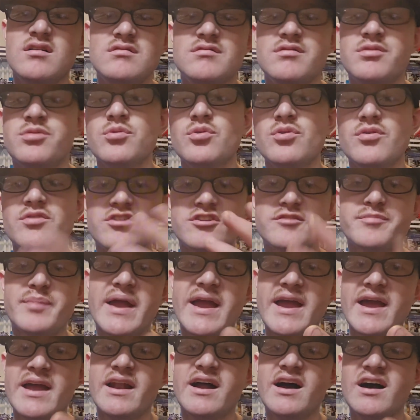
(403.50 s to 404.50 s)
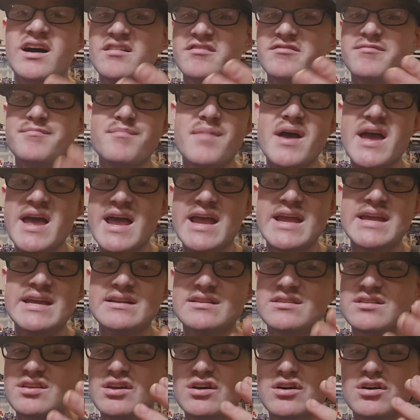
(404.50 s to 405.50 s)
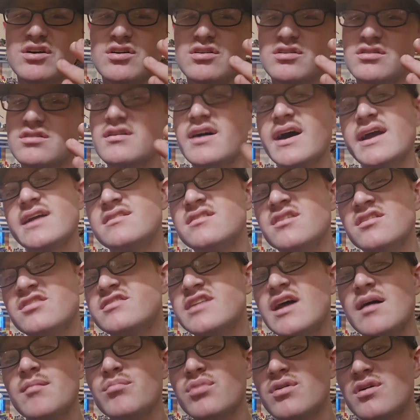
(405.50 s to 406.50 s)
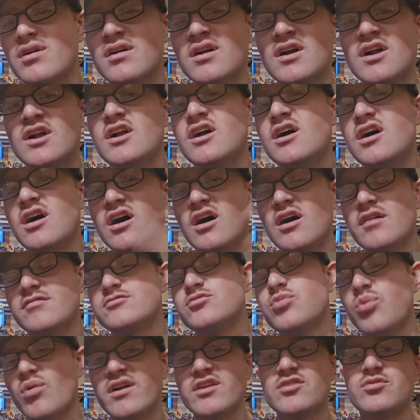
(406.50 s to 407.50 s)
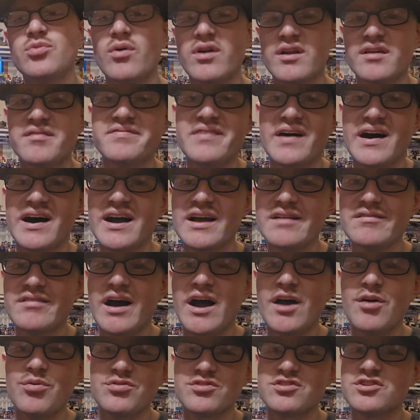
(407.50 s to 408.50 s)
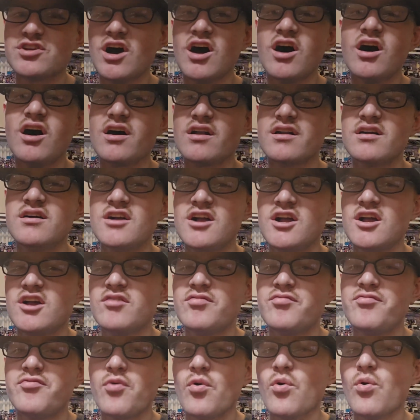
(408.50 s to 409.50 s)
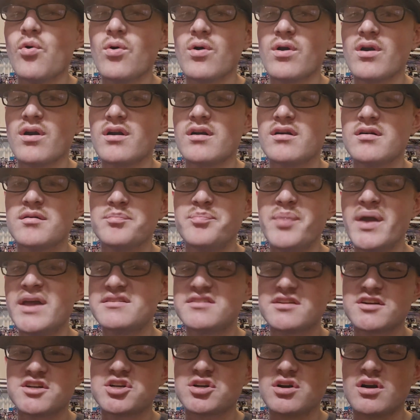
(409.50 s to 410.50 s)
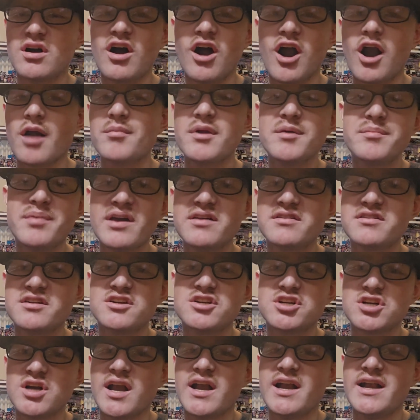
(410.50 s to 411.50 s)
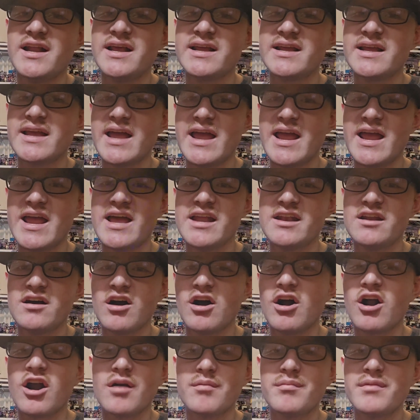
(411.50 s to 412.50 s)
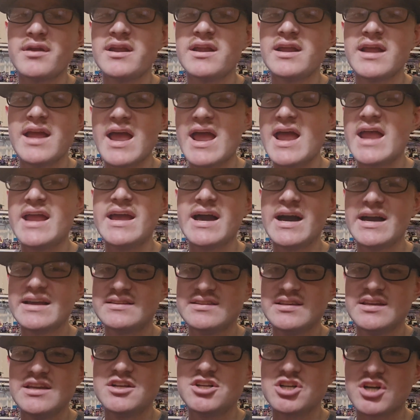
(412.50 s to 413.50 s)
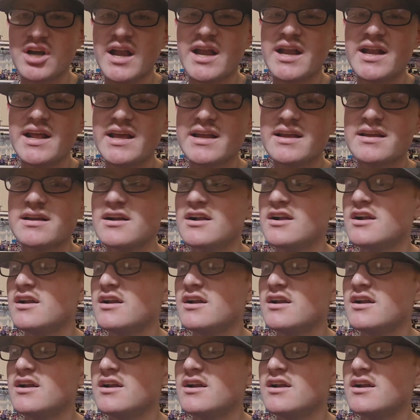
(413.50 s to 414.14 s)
Through the span of May till like December of 2025, I was gone for Army basic training and Army AIT training.